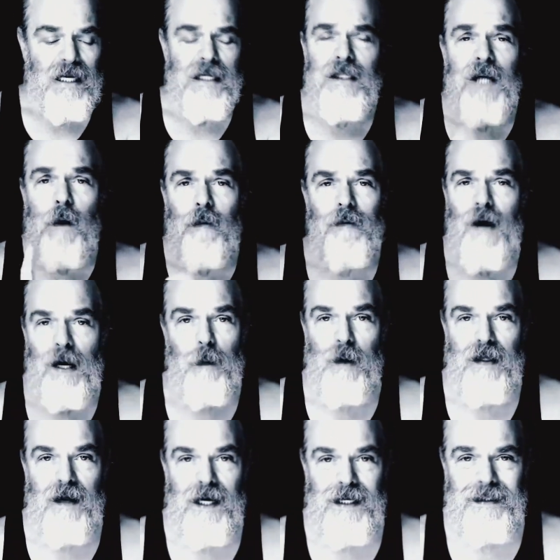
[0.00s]
don't fuck with
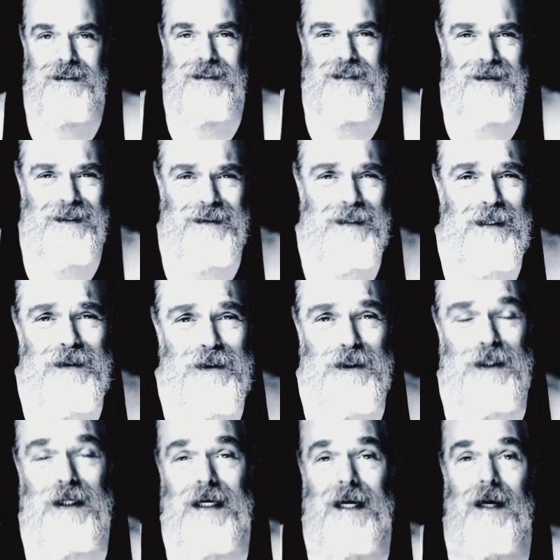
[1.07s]
us,
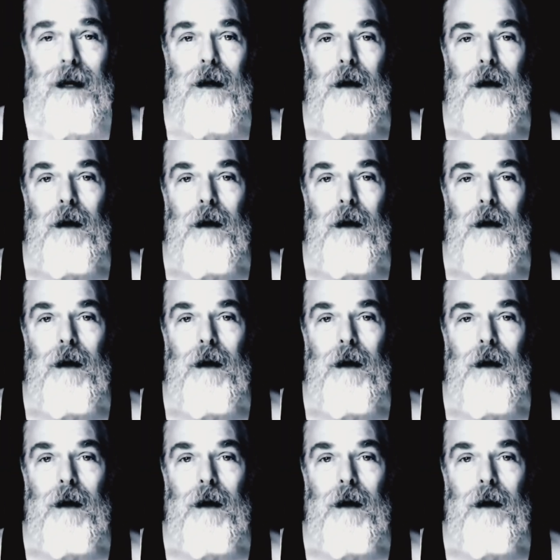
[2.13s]
essentially.